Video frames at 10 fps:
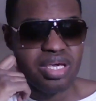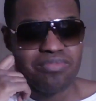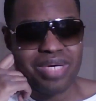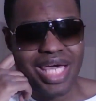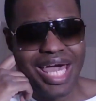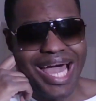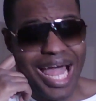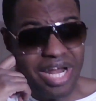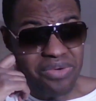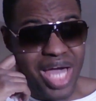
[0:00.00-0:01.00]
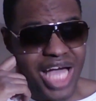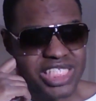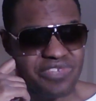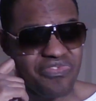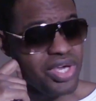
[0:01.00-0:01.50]
But yeah, how do you
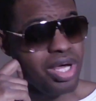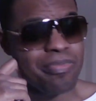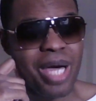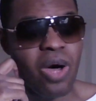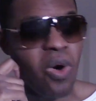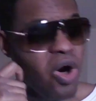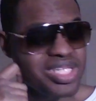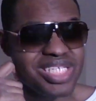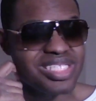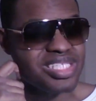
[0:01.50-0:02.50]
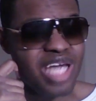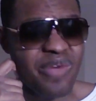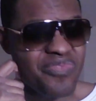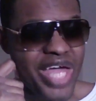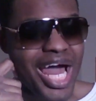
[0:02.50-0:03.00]
guys feel about all this
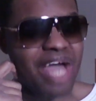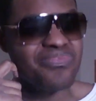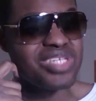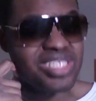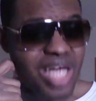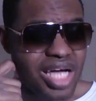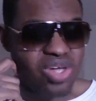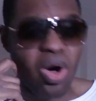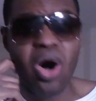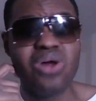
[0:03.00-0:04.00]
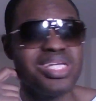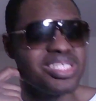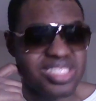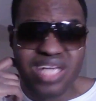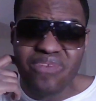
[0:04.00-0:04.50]
stuff that I've discussed? All
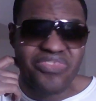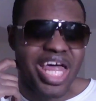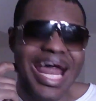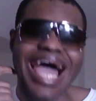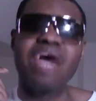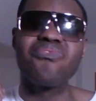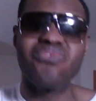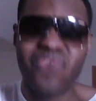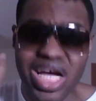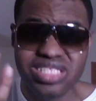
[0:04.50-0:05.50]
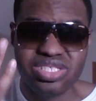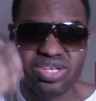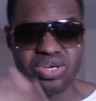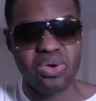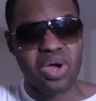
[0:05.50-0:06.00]
this stuff that I have read to
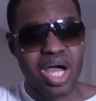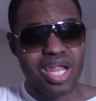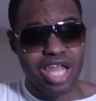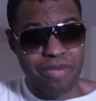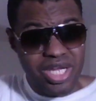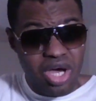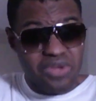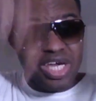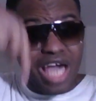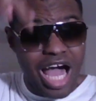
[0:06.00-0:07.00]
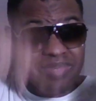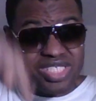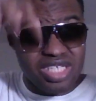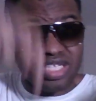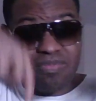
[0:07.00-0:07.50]
you? Let me know in the
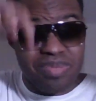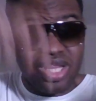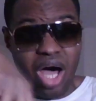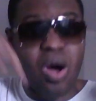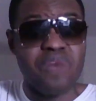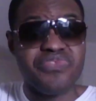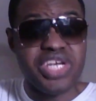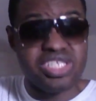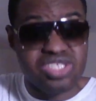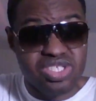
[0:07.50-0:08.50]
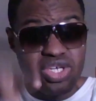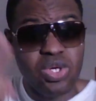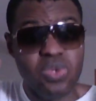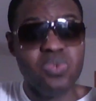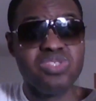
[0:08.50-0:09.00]
comment section below of this
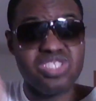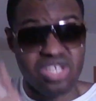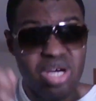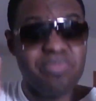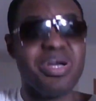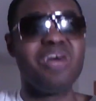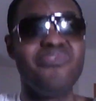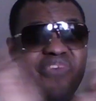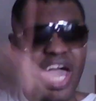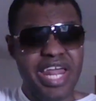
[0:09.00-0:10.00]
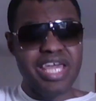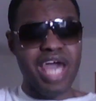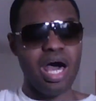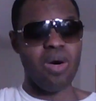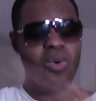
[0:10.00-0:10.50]
YouTube
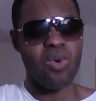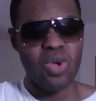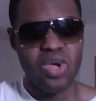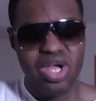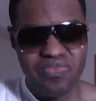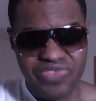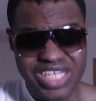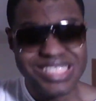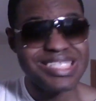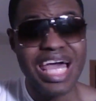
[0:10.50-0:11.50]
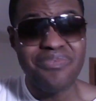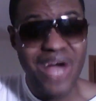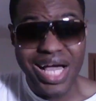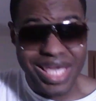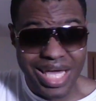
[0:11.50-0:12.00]
video. This is
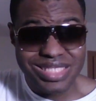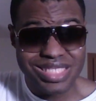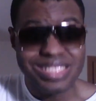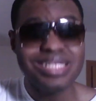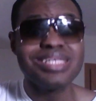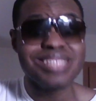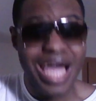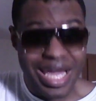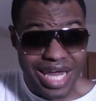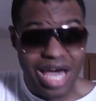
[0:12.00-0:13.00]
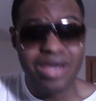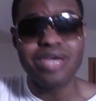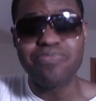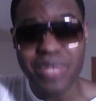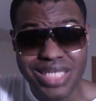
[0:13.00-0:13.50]
Levon Kaysen, signing out
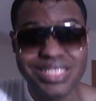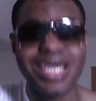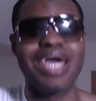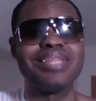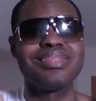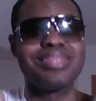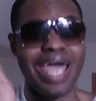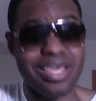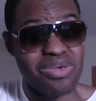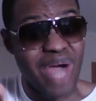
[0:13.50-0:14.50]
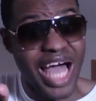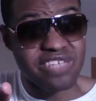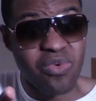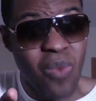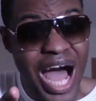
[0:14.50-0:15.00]
in peace, and thank you guys
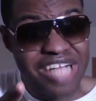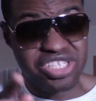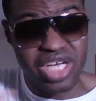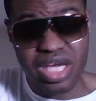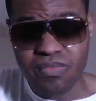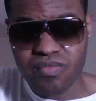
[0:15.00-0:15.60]
for watching.